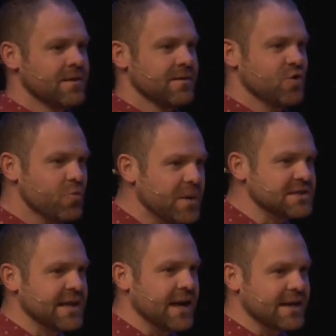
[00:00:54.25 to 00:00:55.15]
You've been
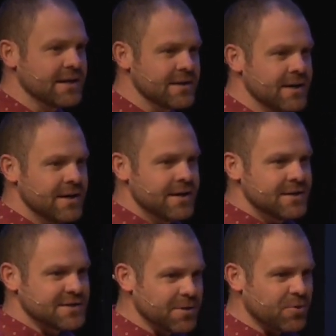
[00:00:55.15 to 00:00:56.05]
taking
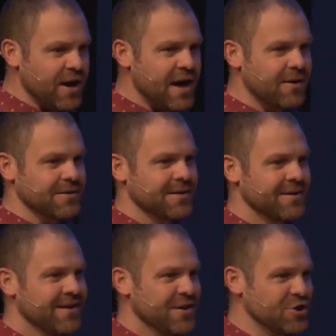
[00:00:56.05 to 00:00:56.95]
some ground.
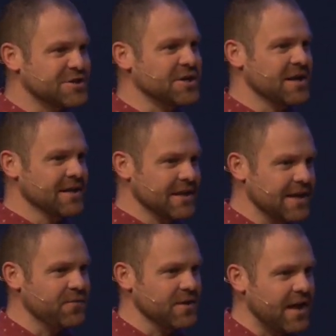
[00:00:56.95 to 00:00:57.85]
You're starting to
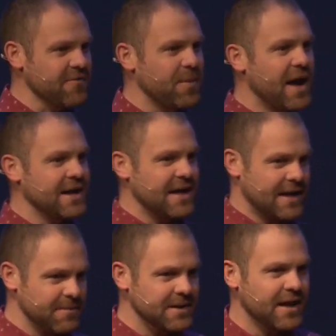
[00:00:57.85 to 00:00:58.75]
live your life behind
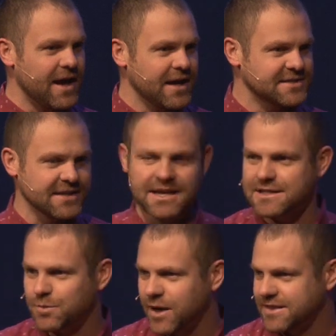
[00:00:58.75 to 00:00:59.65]
enemy lines. And
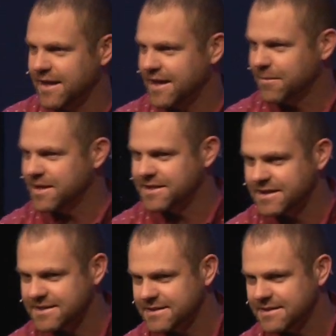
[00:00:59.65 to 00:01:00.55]
guess what? The enemy
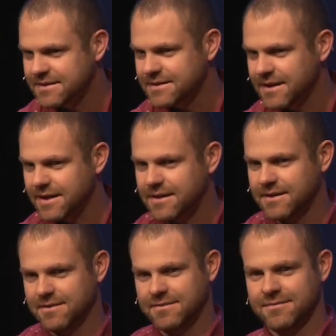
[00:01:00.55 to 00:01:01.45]
doesn't like
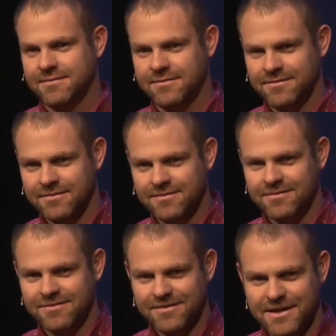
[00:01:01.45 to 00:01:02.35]
it,
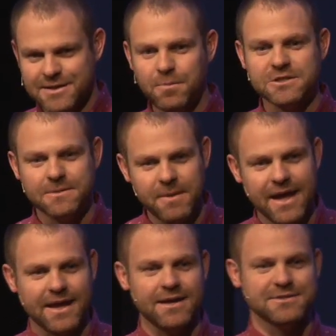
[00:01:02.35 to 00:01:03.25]
he's pushing
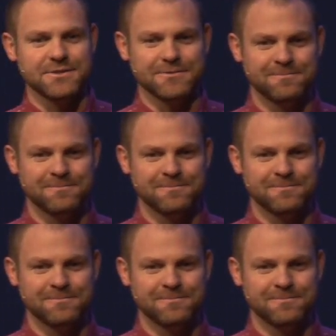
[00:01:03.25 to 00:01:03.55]
back at you.